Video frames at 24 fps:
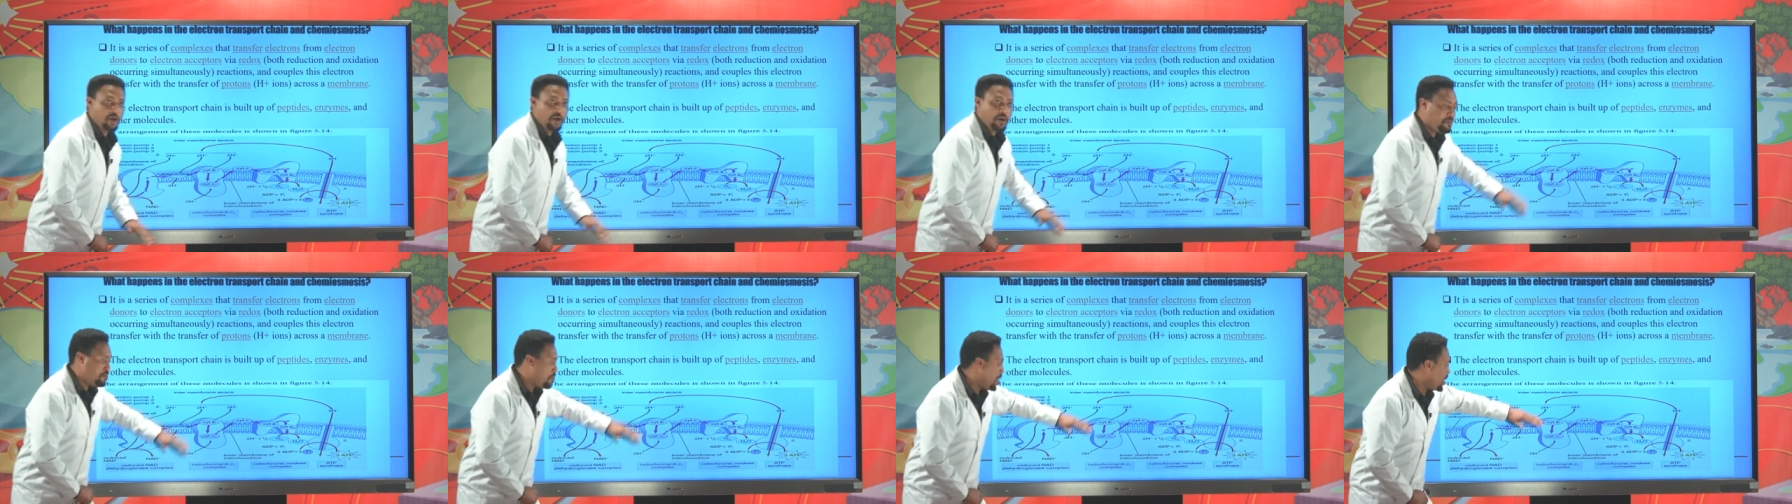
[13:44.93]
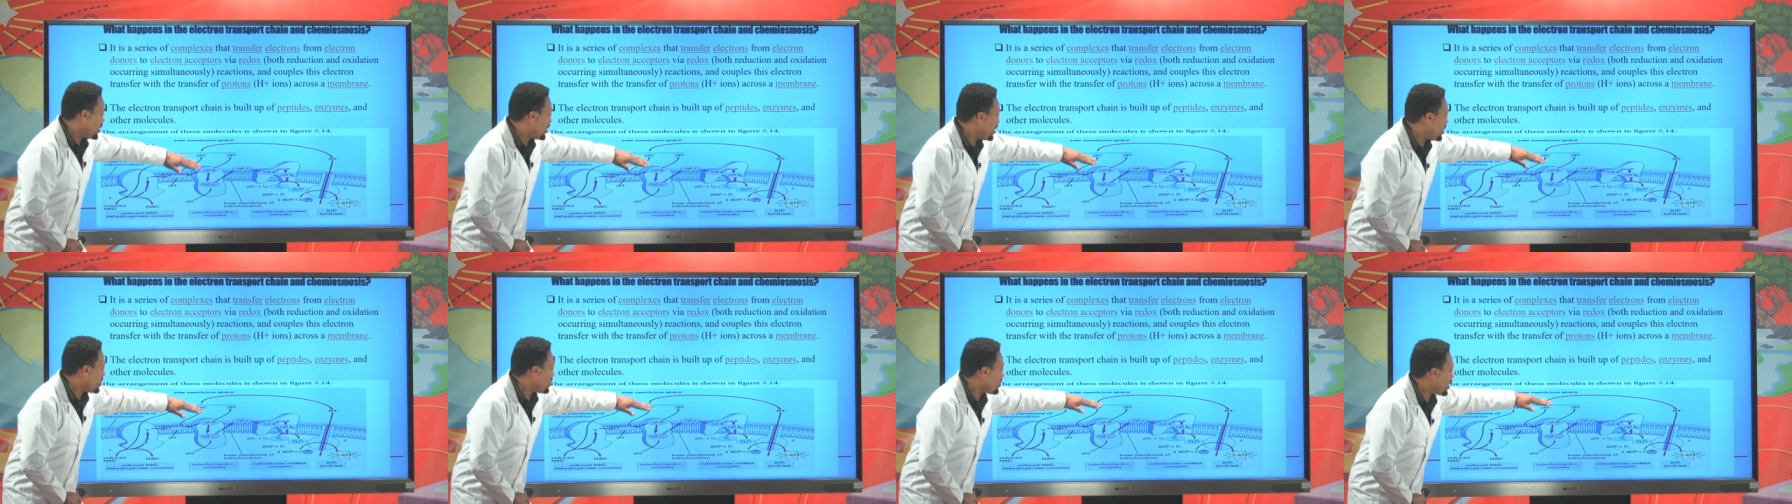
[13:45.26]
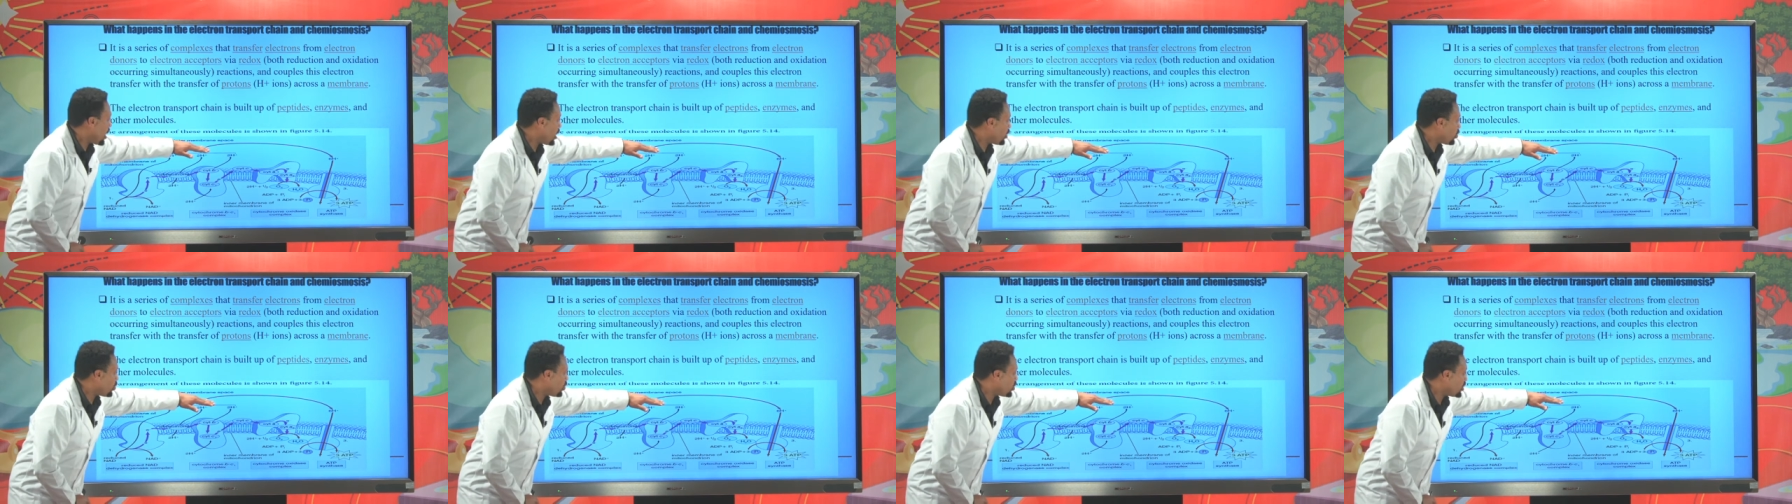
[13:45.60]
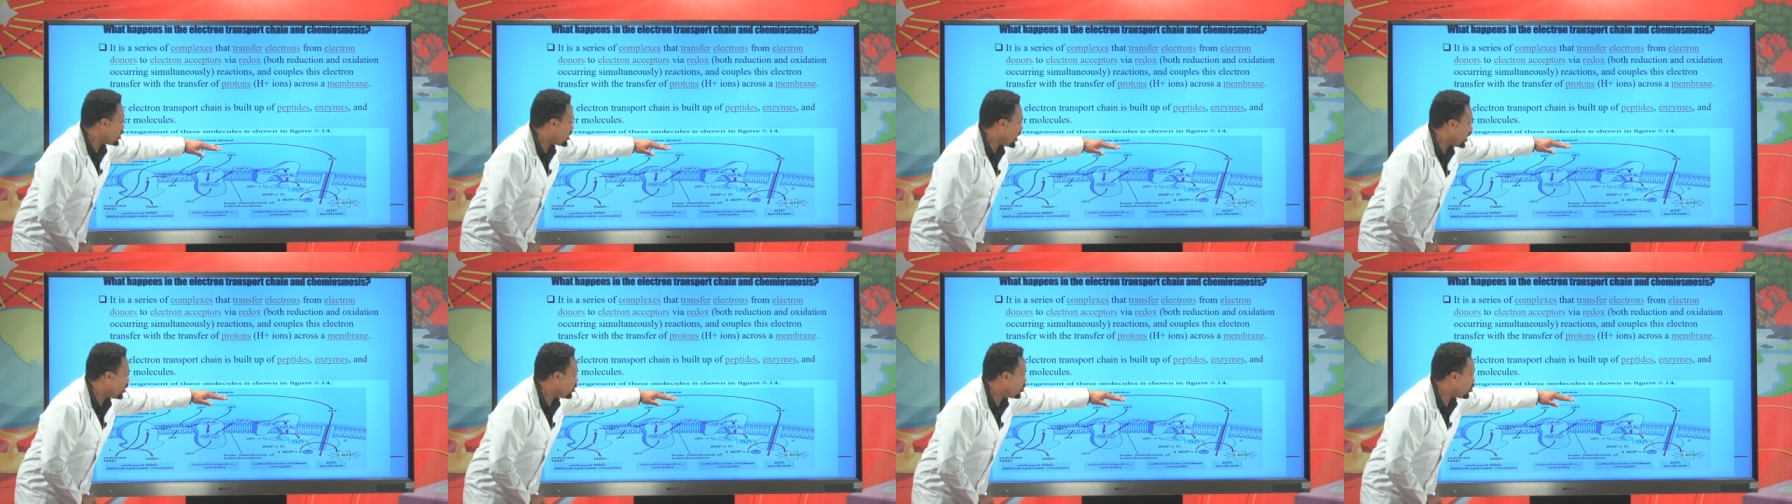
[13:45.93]
making the hydrogen
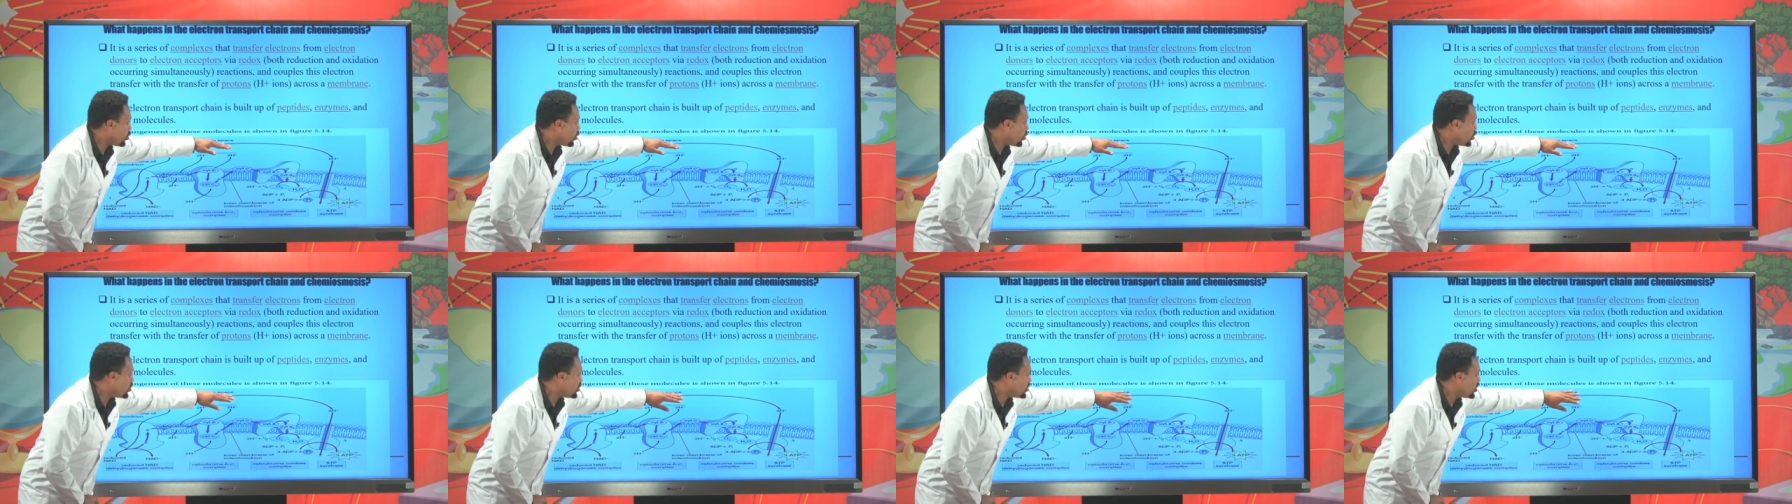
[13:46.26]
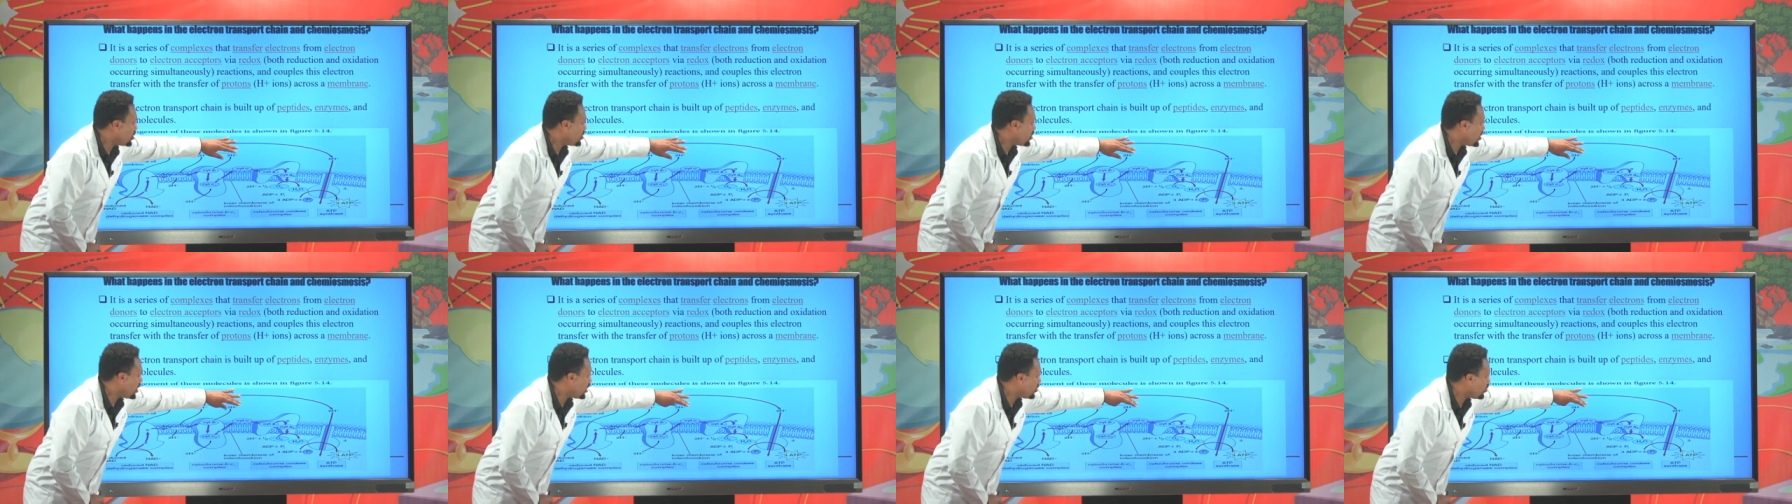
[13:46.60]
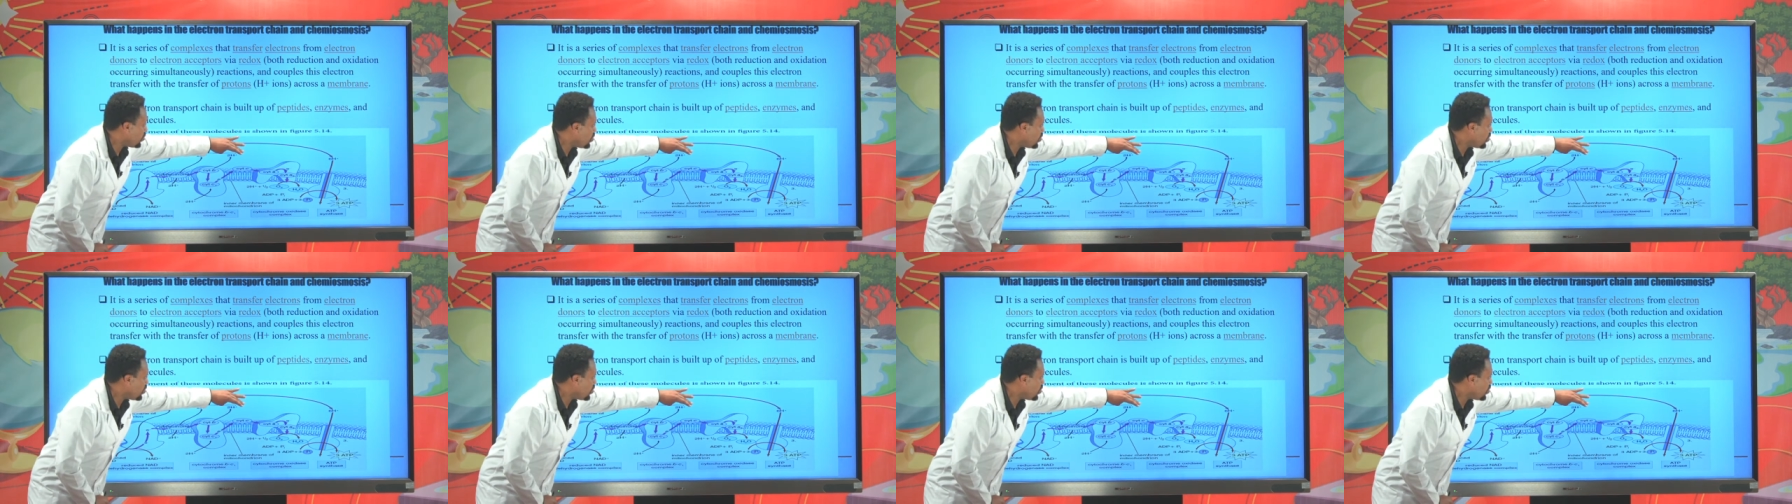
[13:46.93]
ion to concentrate